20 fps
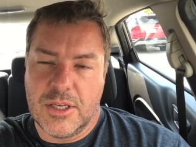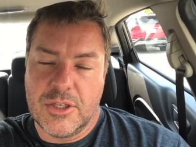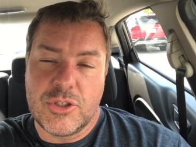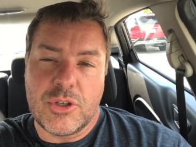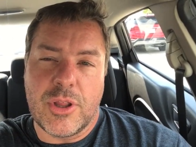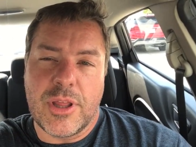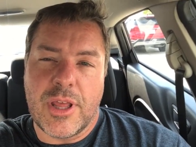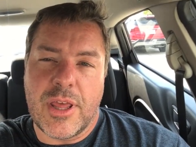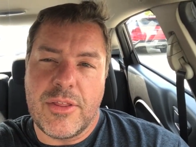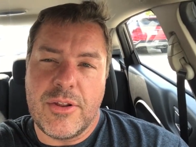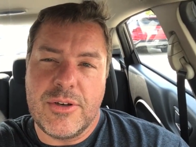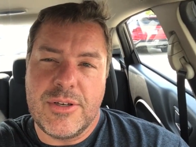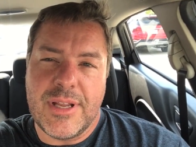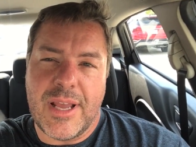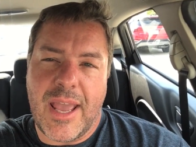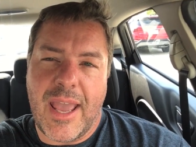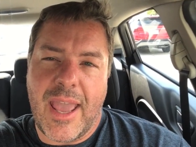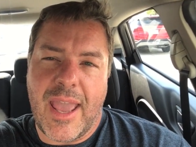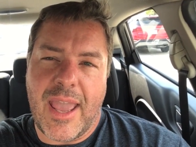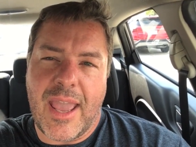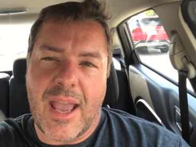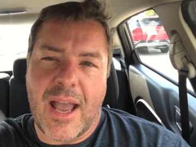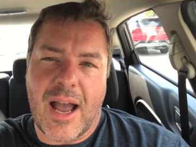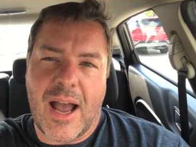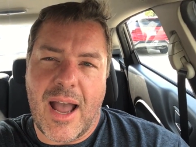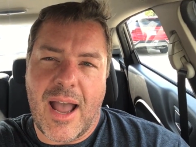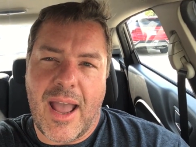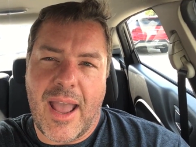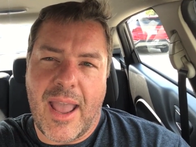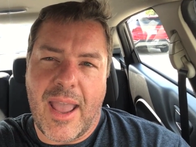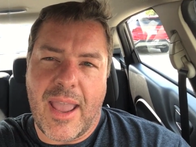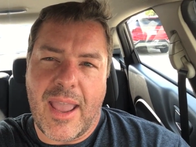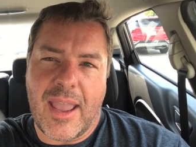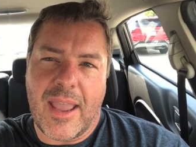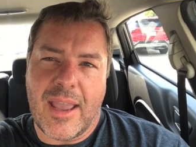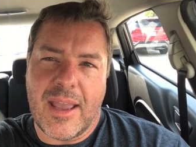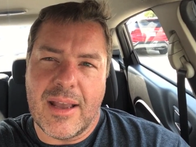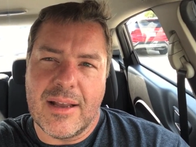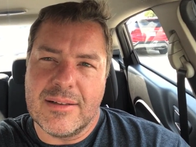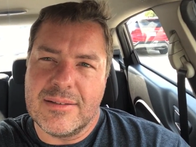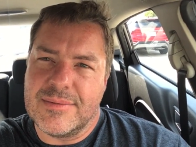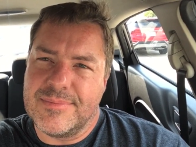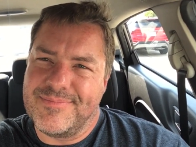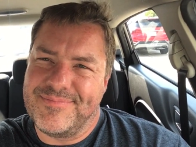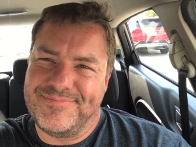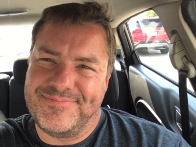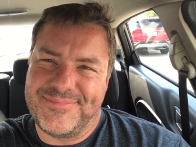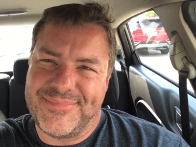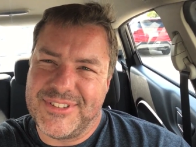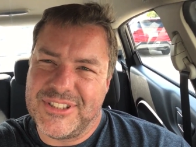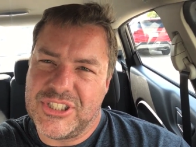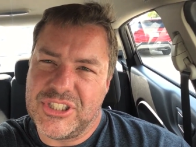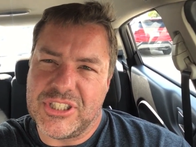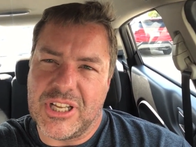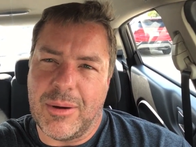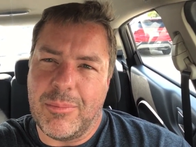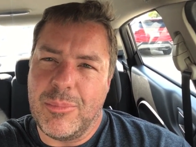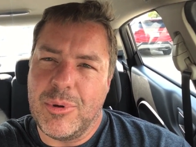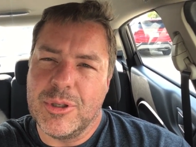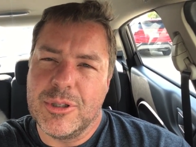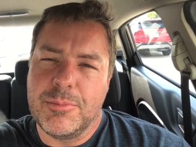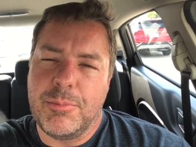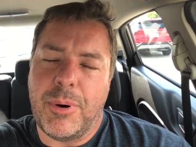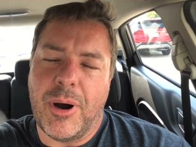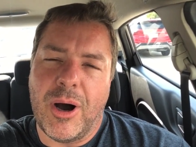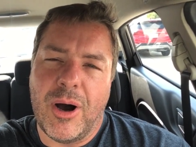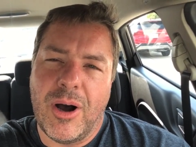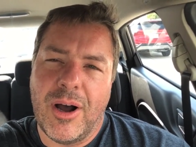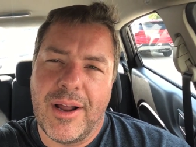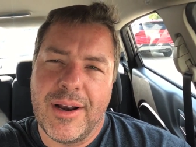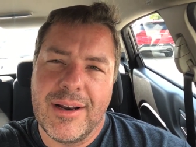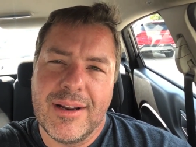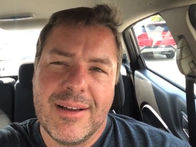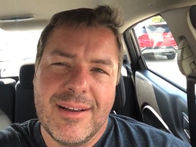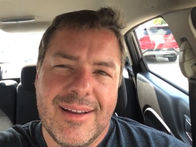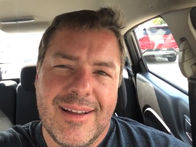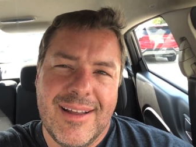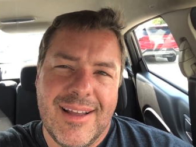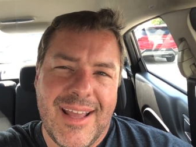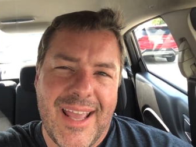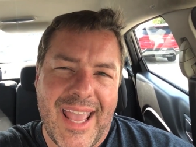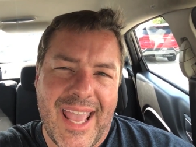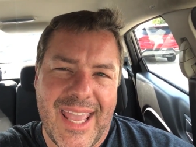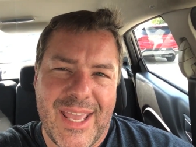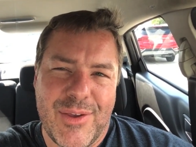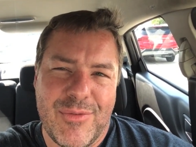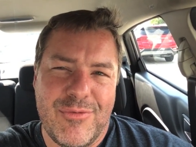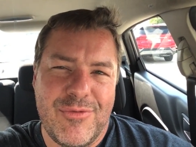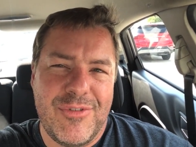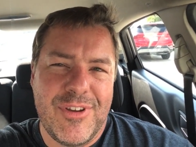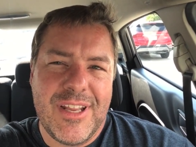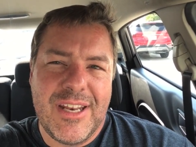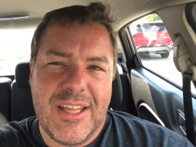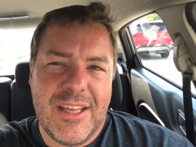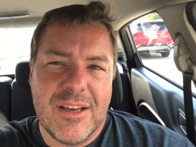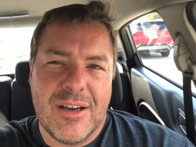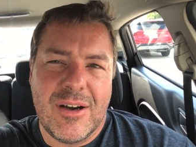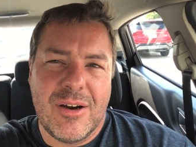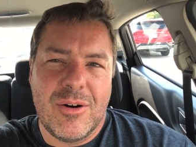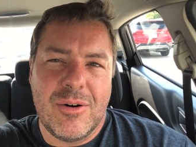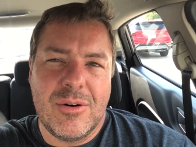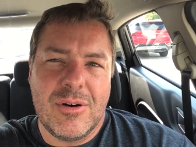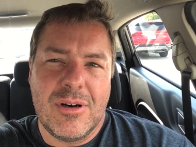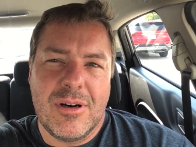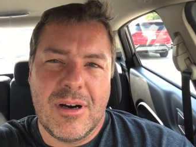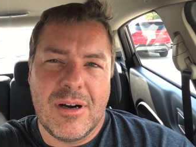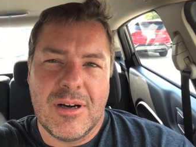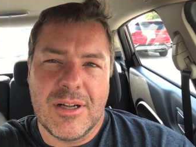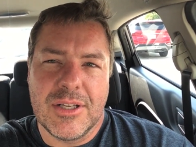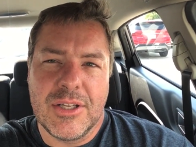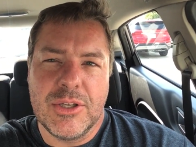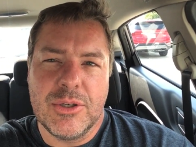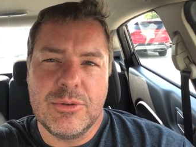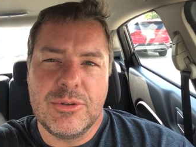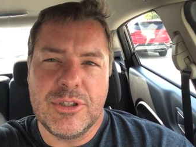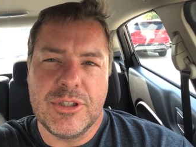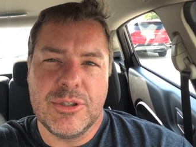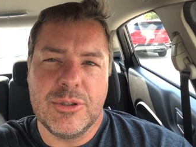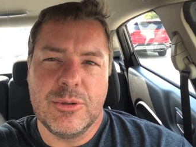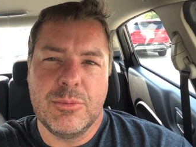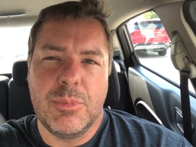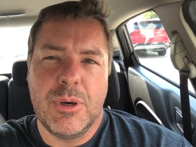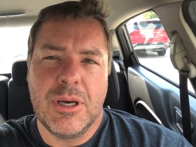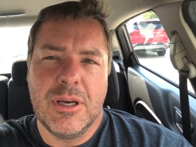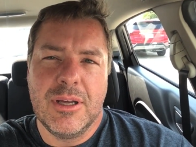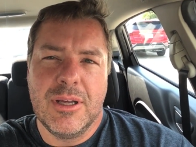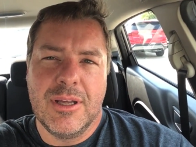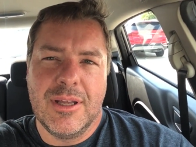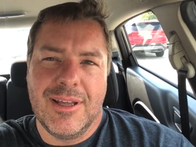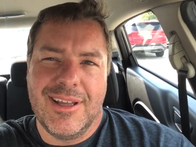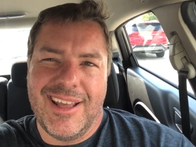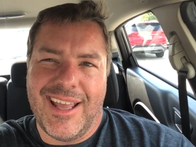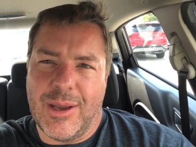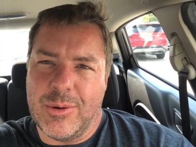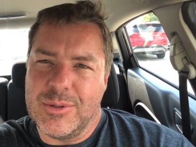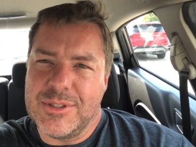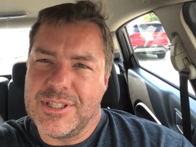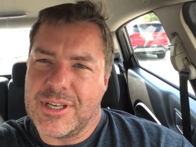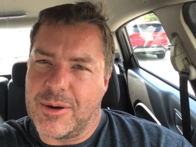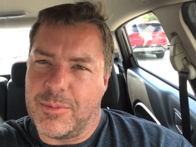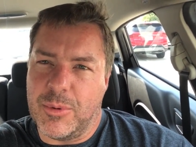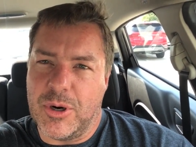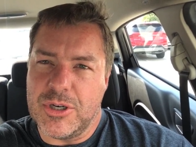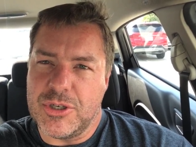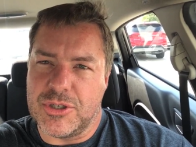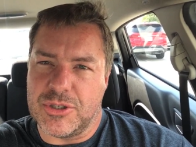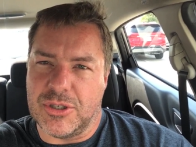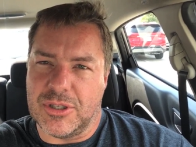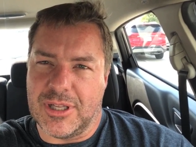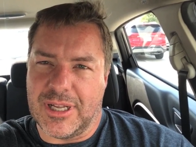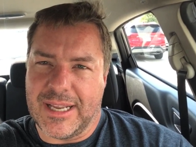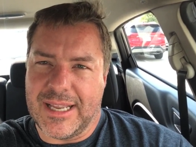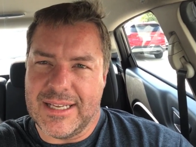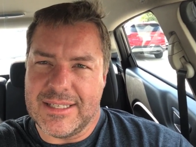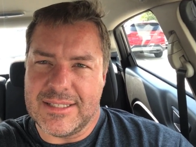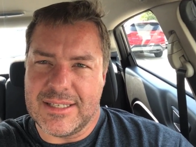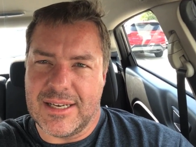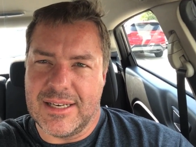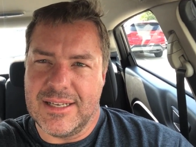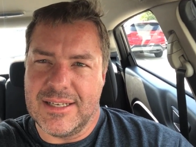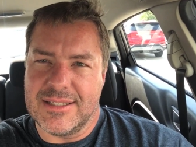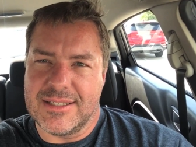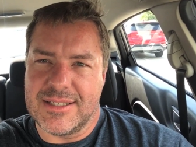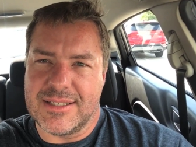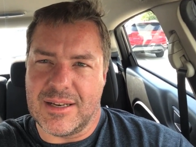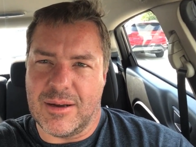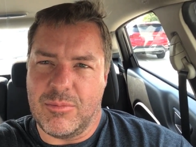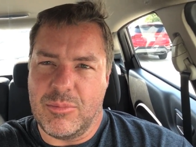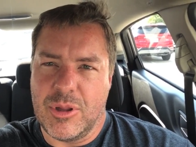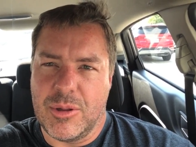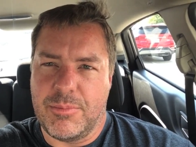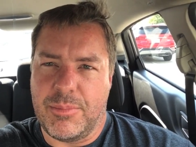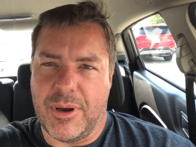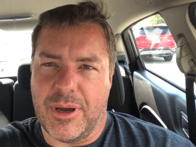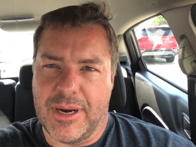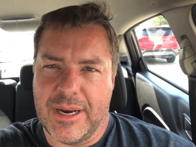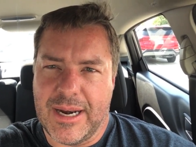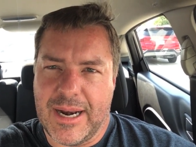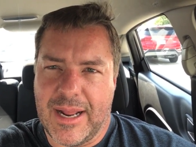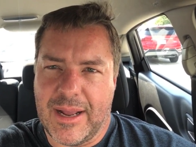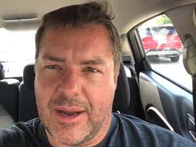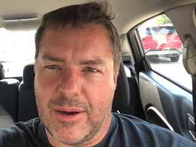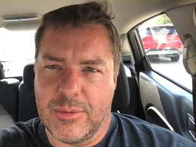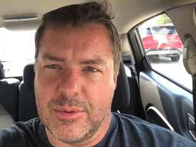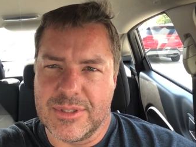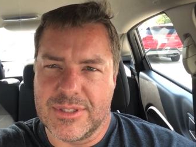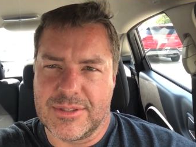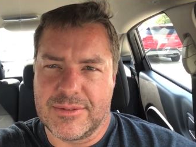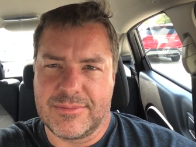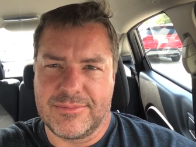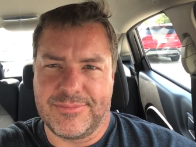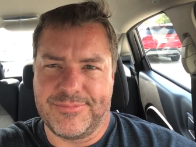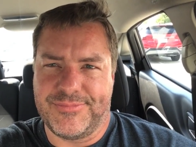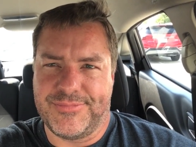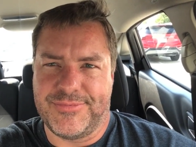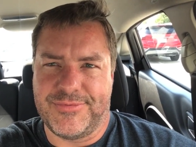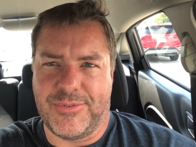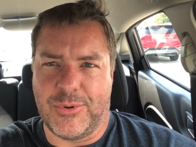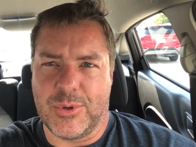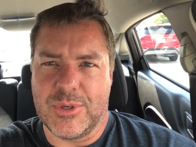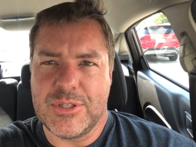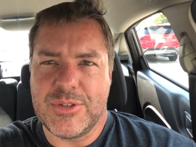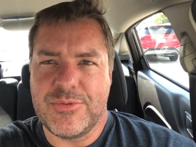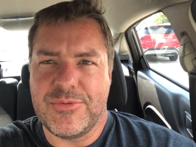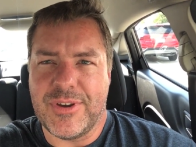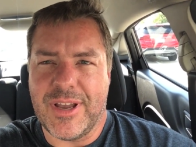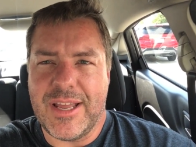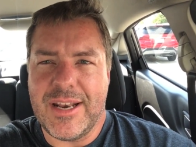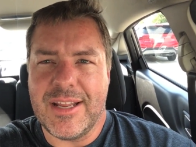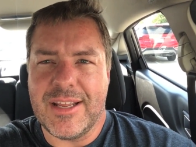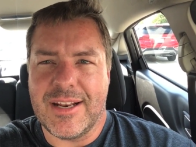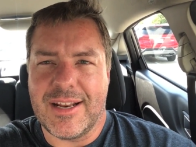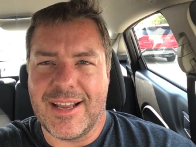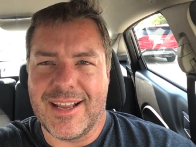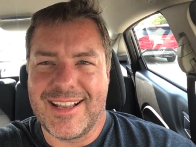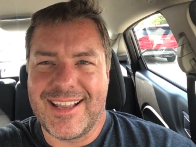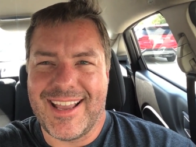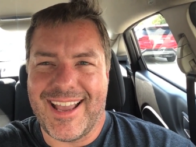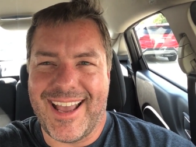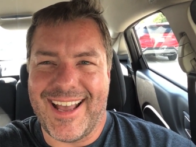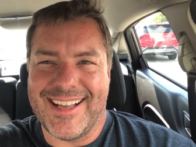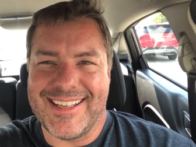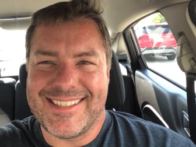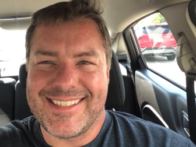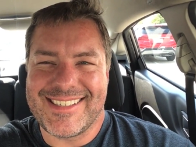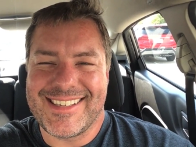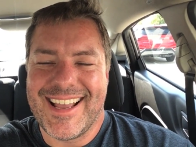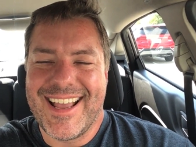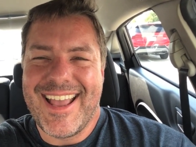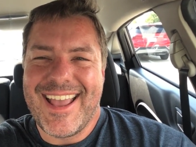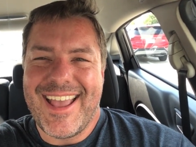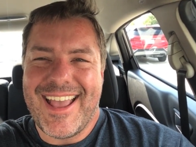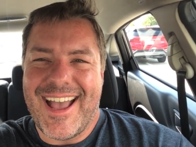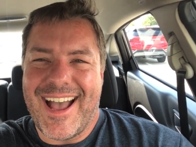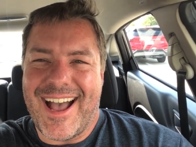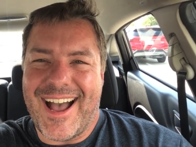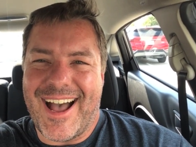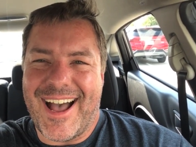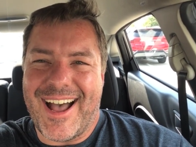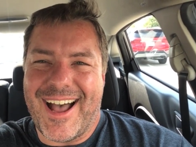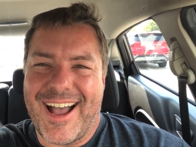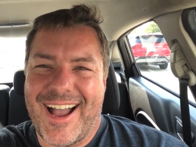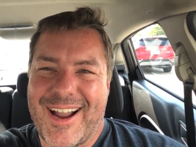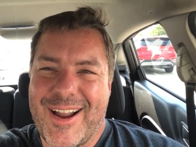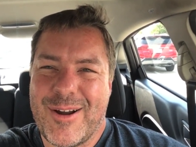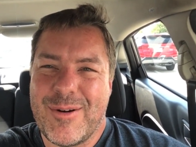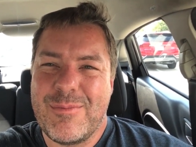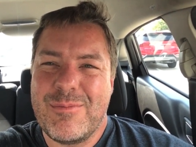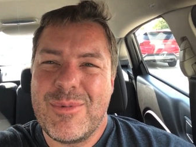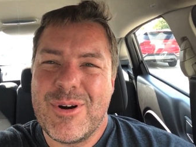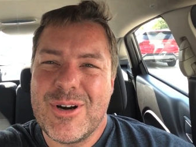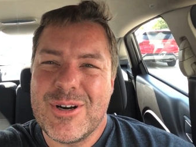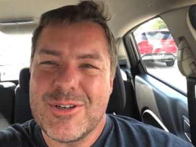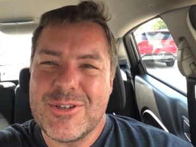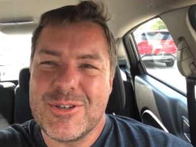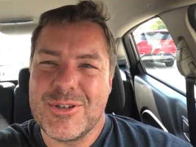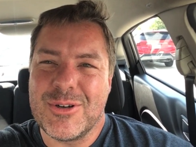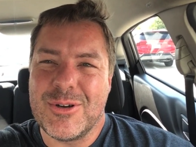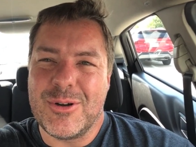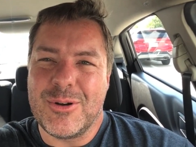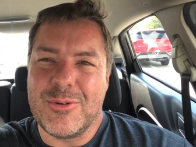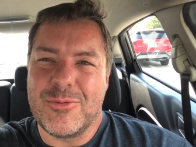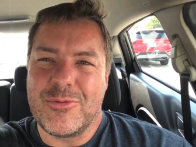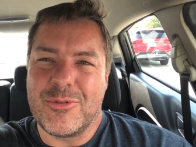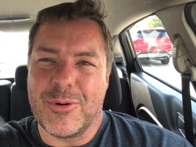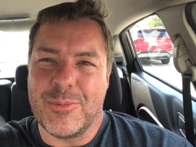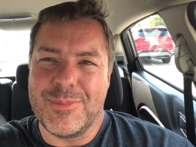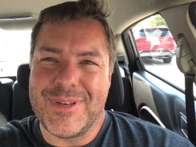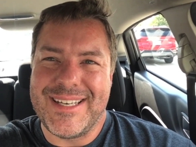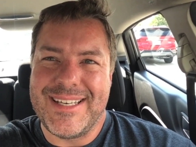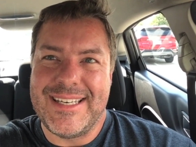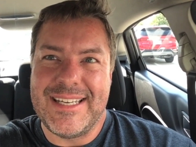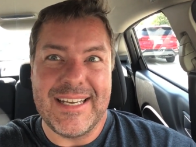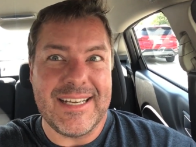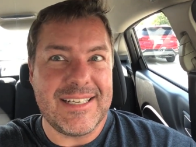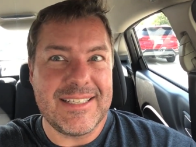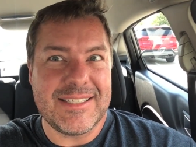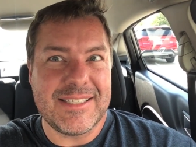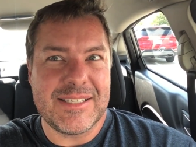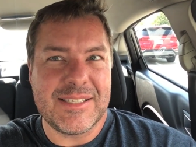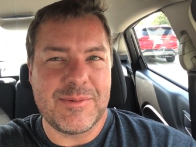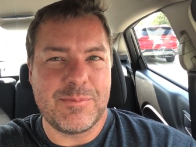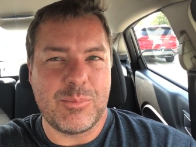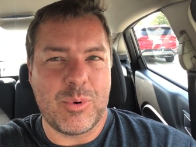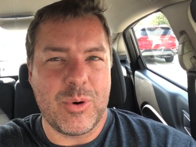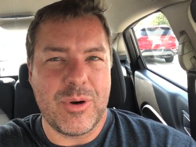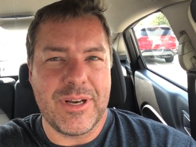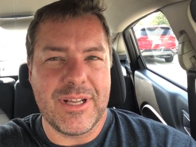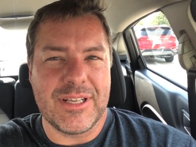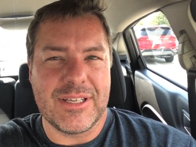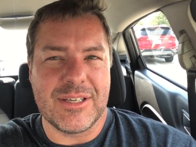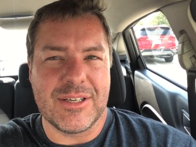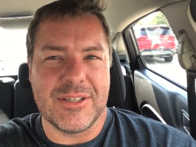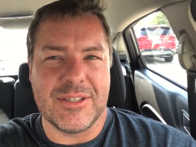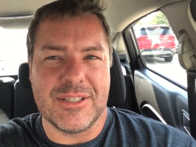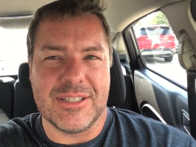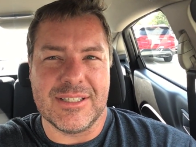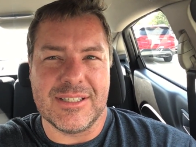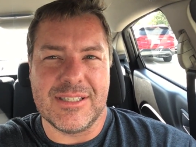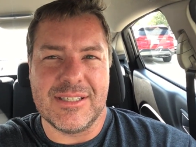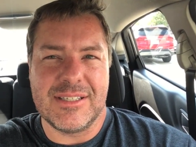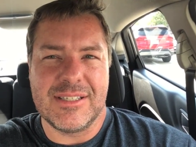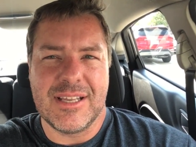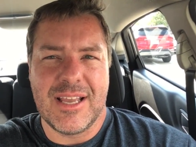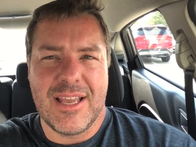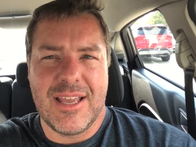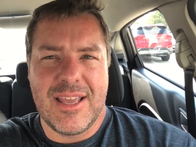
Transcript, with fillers: So the other day I stumbled upon a video on YouTube. It was the commercial. I guess I didn't stumble upon it. I was force-fed it, I guess. A commercial from Dick's Sporting Goods,